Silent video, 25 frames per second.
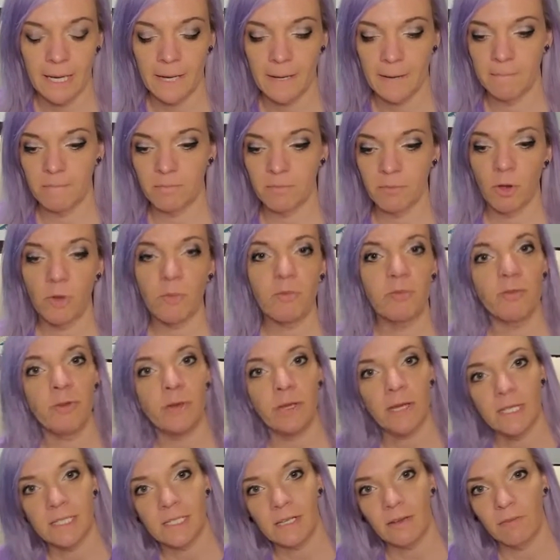Hopefully you guys
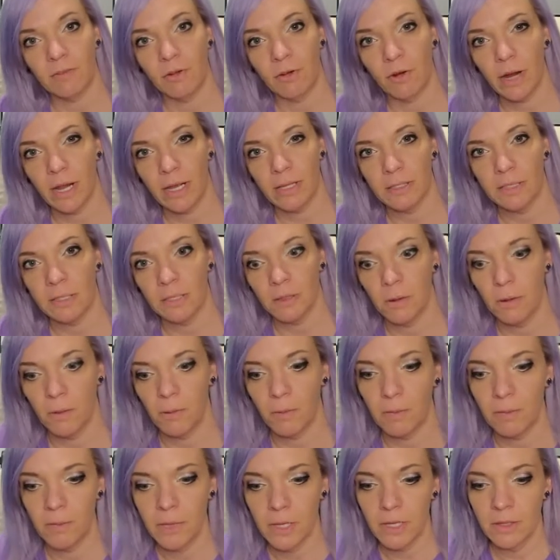have crayons at home.
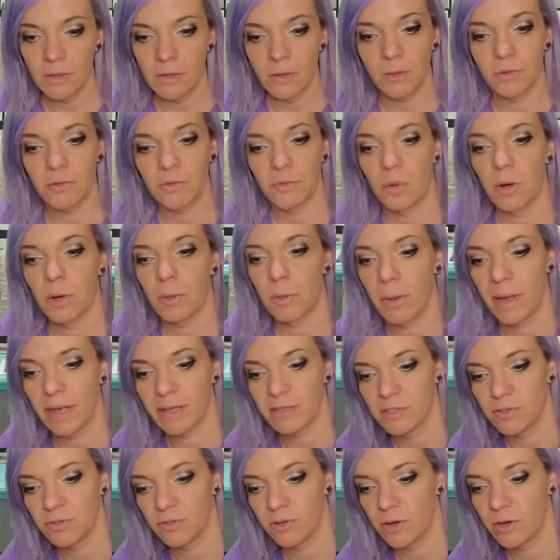Those work best
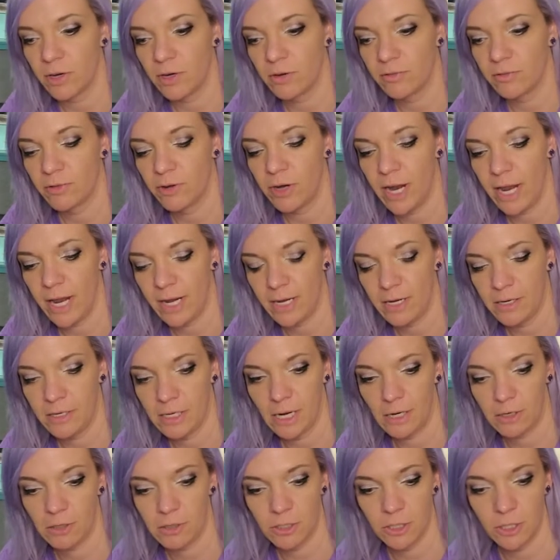for adding
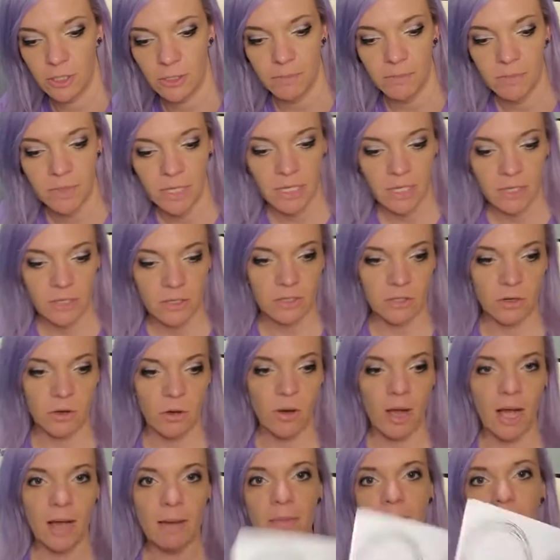texture. So
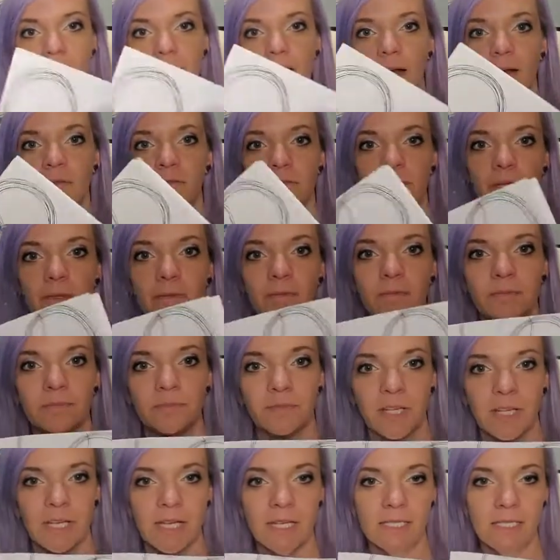on my cover, like
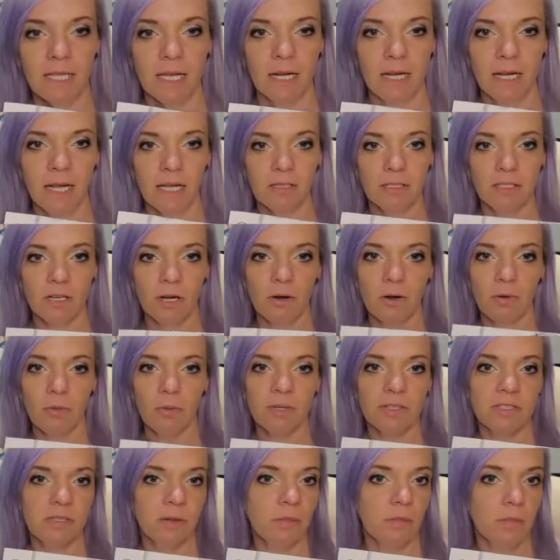I said, I got started with
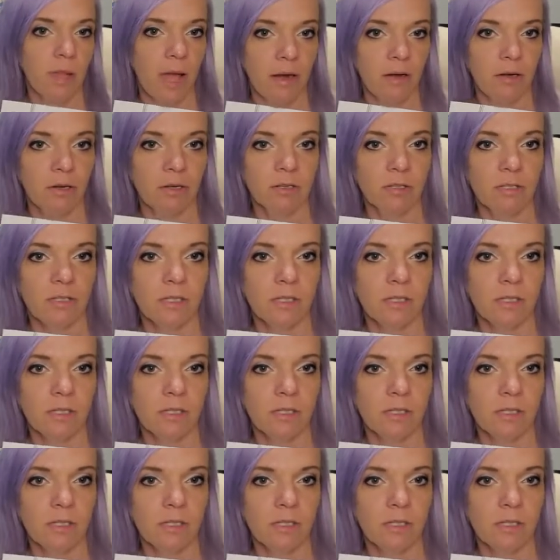some letters,